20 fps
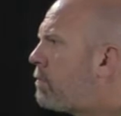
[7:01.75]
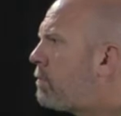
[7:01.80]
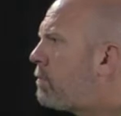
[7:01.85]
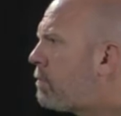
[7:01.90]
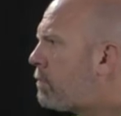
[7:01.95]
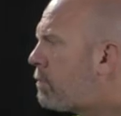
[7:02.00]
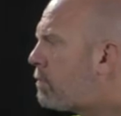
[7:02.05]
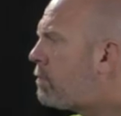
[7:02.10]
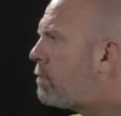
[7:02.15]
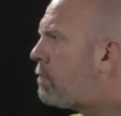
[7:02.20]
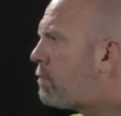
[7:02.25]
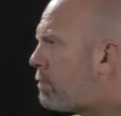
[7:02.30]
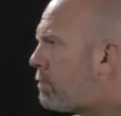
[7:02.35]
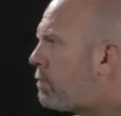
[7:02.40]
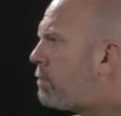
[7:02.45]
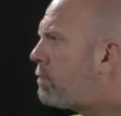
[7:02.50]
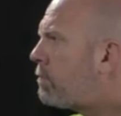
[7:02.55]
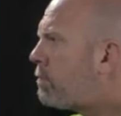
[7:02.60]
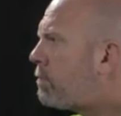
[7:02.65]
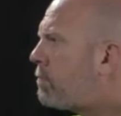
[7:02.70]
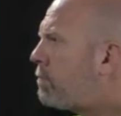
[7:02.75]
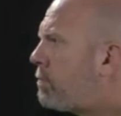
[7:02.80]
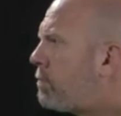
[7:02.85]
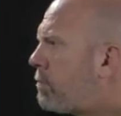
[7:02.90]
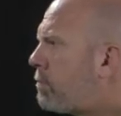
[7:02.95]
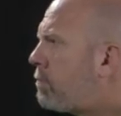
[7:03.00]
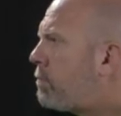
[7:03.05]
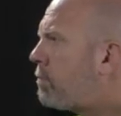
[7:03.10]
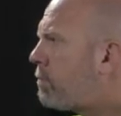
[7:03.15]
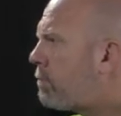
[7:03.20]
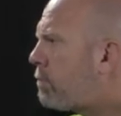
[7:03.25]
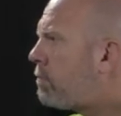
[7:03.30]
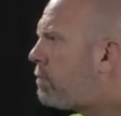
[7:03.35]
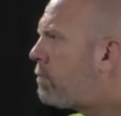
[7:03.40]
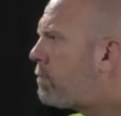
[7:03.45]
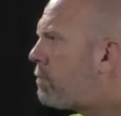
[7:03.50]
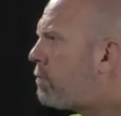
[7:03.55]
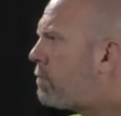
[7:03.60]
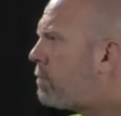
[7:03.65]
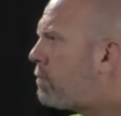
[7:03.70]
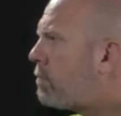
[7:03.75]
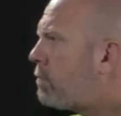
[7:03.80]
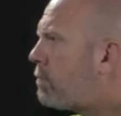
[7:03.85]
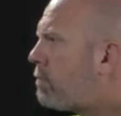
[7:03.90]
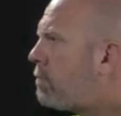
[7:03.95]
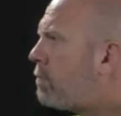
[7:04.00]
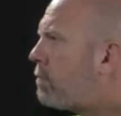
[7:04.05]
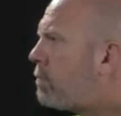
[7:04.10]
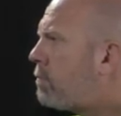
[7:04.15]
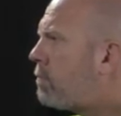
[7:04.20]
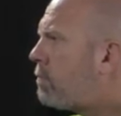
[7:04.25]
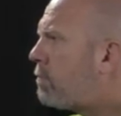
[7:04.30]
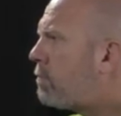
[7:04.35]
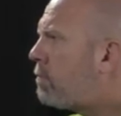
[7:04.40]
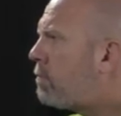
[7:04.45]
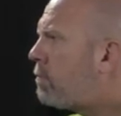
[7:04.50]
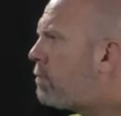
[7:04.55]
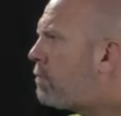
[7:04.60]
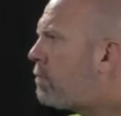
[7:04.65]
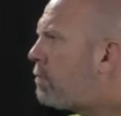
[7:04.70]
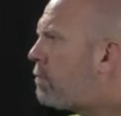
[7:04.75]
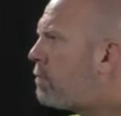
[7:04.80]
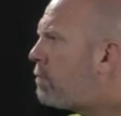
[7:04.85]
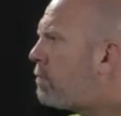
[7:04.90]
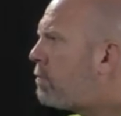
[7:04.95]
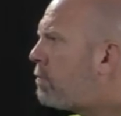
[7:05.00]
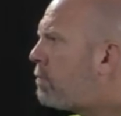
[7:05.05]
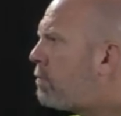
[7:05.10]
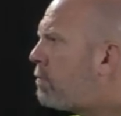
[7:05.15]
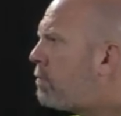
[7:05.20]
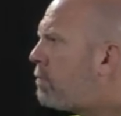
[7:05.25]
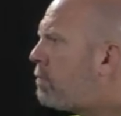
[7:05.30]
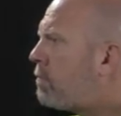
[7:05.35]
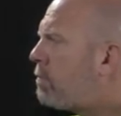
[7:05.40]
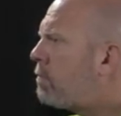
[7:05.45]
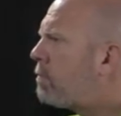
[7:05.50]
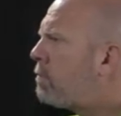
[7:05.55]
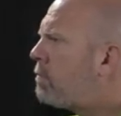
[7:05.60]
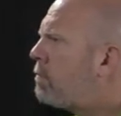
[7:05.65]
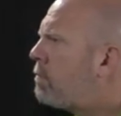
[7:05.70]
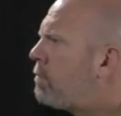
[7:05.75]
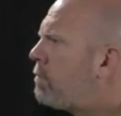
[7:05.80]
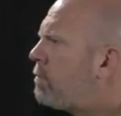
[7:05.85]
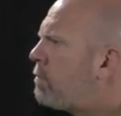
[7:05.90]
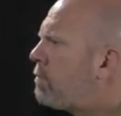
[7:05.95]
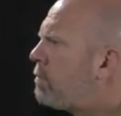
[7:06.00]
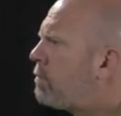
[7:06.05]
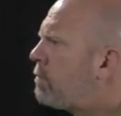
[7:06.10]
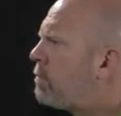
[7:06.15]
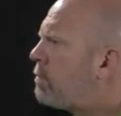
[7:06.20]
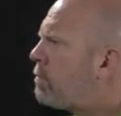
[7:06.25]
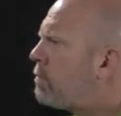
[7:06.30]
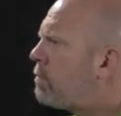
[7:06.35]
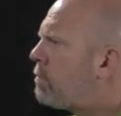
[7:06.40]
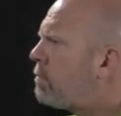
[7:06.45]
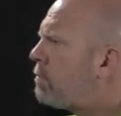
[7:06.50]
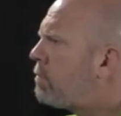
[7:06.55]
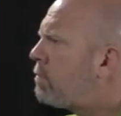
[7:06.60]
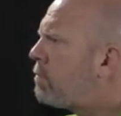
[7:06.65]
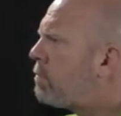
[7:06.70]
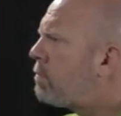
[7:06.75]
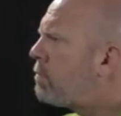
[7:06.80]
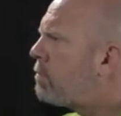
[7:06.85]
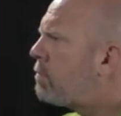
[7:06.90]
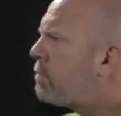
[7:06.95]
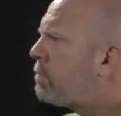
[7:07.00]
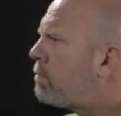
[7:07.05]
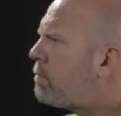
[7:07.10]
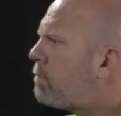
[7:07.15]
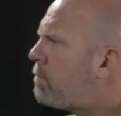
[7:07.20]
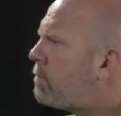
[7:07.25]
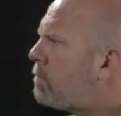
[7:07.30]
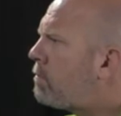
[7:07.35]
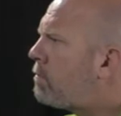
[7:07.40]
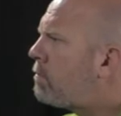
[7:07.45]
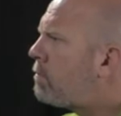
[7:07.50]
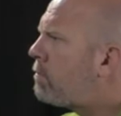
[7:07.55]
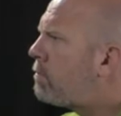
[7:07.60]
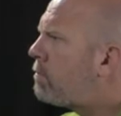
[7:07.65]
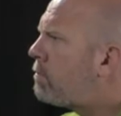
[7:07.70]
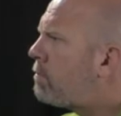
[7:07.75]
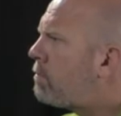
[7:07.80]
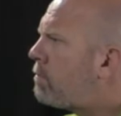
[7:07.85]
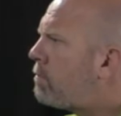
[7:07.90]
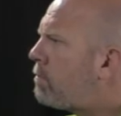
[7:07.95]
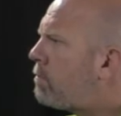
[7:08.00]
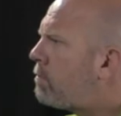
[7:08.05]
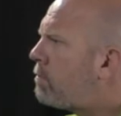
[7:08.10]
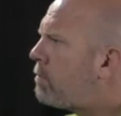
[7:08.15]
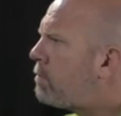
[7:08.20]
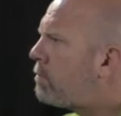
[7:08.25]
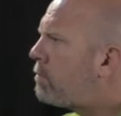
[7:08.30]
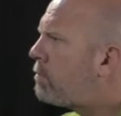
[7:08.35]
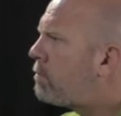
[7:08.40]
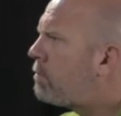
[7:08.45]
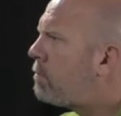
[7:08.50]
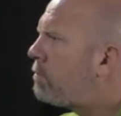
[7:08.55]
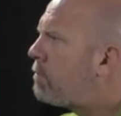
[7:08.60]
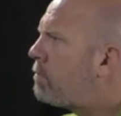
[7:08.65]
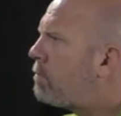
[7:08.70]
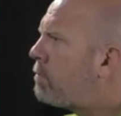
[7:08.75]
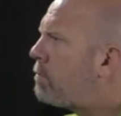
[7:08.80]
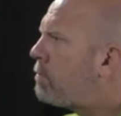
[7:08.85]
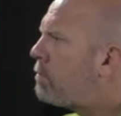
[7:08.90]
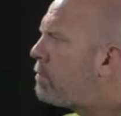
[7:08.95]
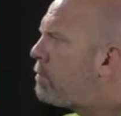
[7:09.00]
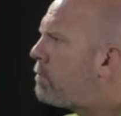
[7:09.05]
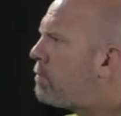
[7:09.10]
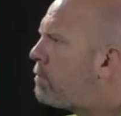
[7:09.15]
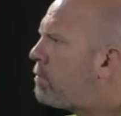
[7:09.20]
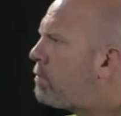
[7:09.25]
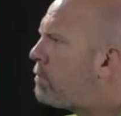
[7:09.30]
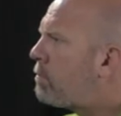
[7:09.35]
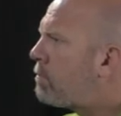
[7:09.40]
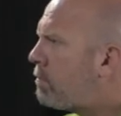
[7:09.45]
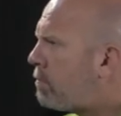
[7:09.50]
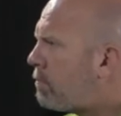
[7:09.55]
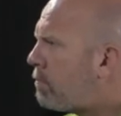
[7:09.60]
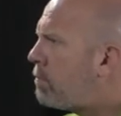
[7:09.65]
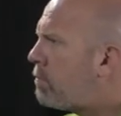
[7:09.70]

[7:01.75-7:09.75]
No words are spoken by the person on screen.